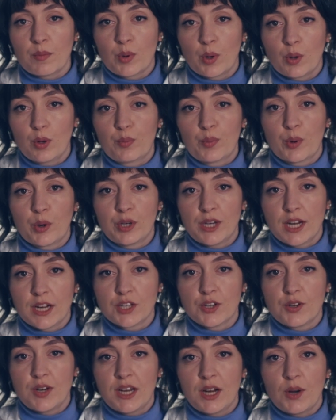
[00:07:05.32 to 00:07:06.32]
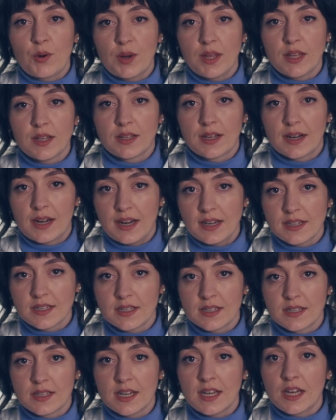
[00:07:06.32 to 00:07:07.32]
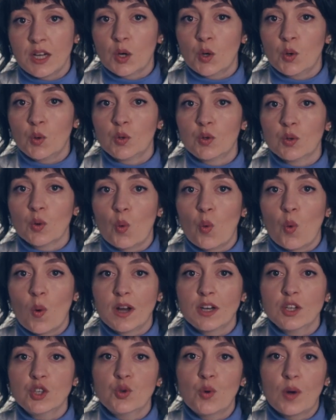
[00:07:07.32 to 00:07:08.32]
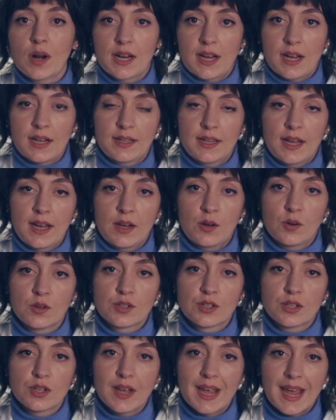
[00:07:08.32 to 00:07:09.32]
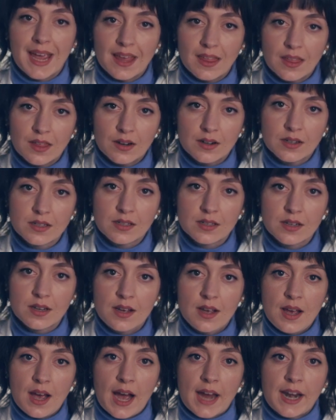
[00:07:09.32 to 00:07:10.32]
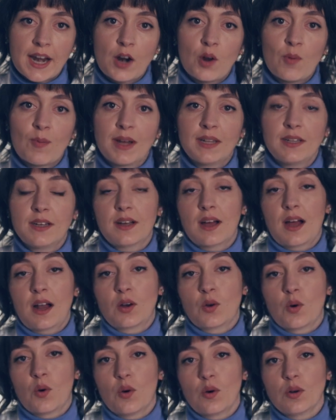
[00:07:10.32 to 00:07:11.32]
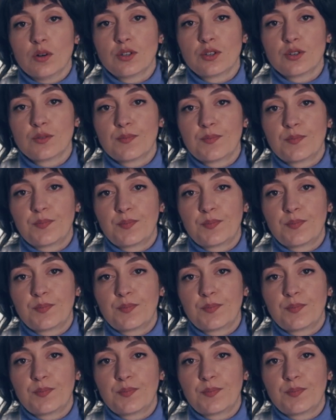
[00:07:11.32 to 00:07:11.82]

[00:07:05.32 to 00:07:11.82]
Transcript: product protection ingredient classes include 1,2-alkanediols, ethers, and aromatic alcohols.